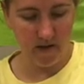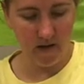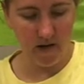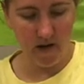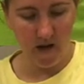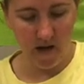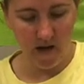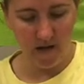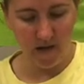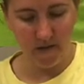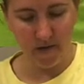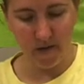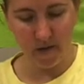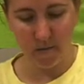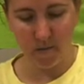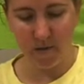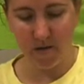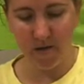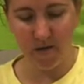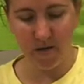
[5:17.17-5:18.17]
And if you're
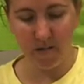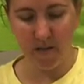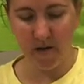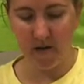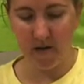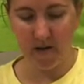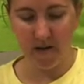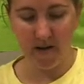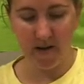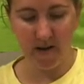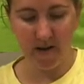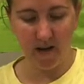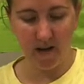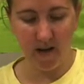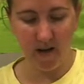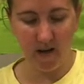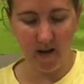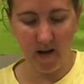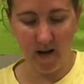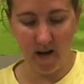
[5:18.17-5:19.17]
worried about getting it
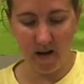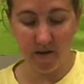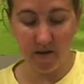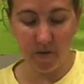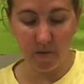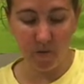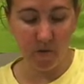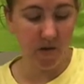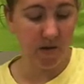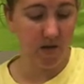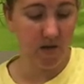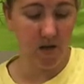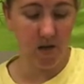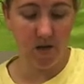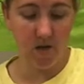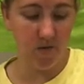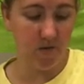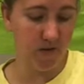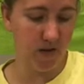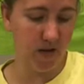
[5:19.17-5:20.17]
on your wood,
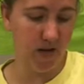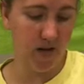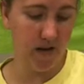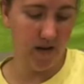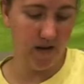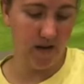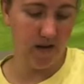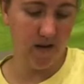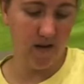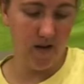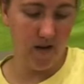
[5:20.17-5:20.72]
you can